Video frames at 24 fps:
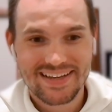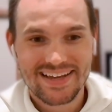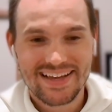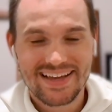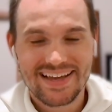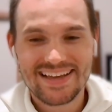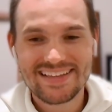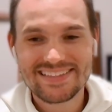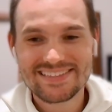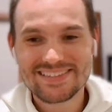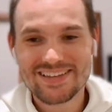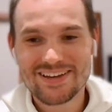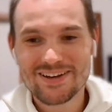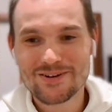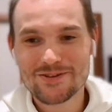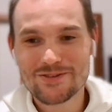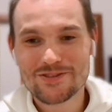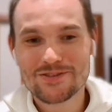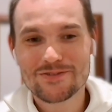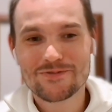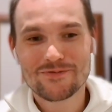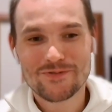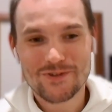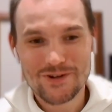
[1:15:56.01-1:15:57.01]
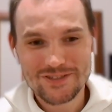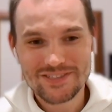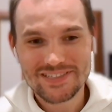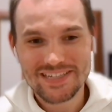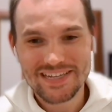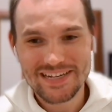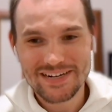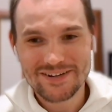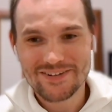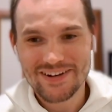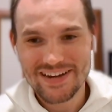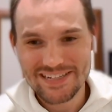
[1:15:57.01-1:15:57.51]
And so the first
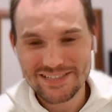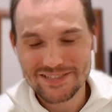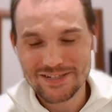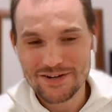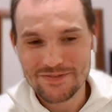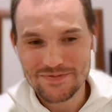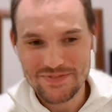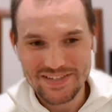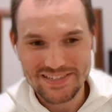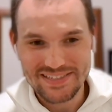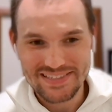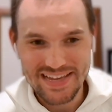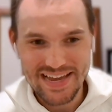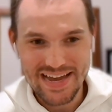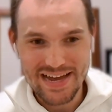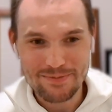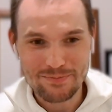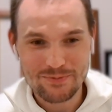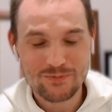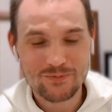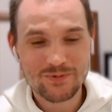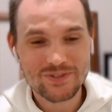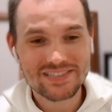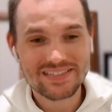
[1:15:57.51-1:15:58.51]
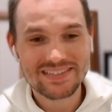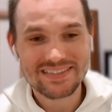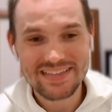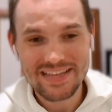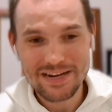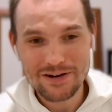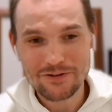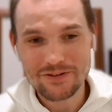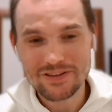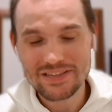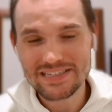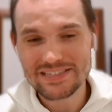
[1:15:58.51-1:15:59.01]
iteration of this app was
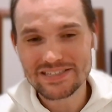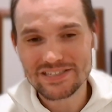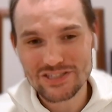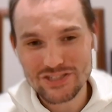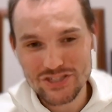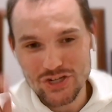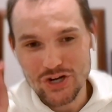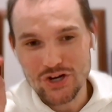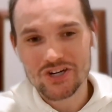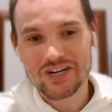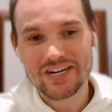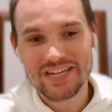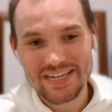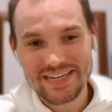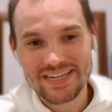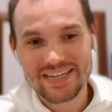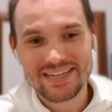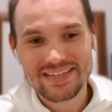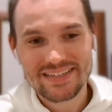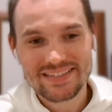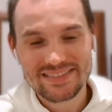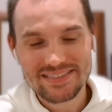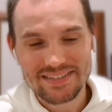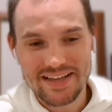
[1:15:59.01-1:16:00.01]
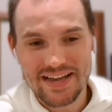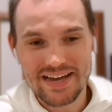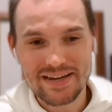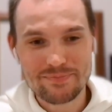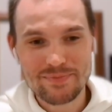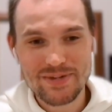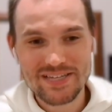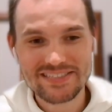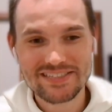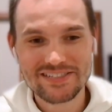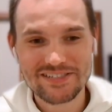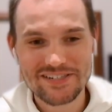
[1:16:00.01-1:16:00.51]
literally starring
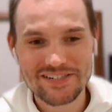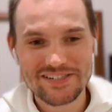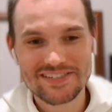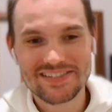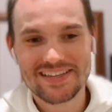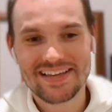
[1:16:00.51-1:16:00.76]
Slack messages